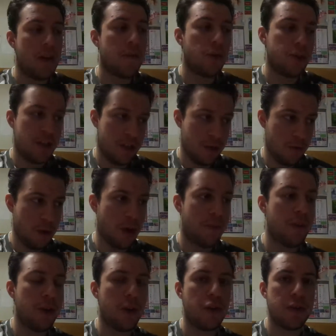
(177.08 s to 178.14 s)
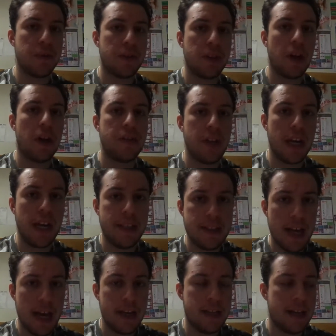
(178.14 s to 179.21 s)
I've also still got a few Christmas cards that I need to
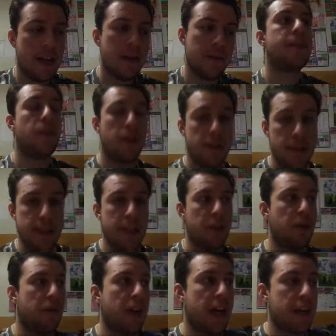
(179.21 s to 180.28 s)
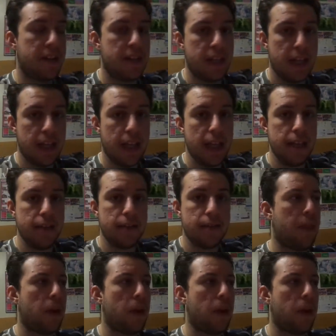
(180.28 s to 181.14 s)
hand out. Still need to send off Hannah's and Nikki's.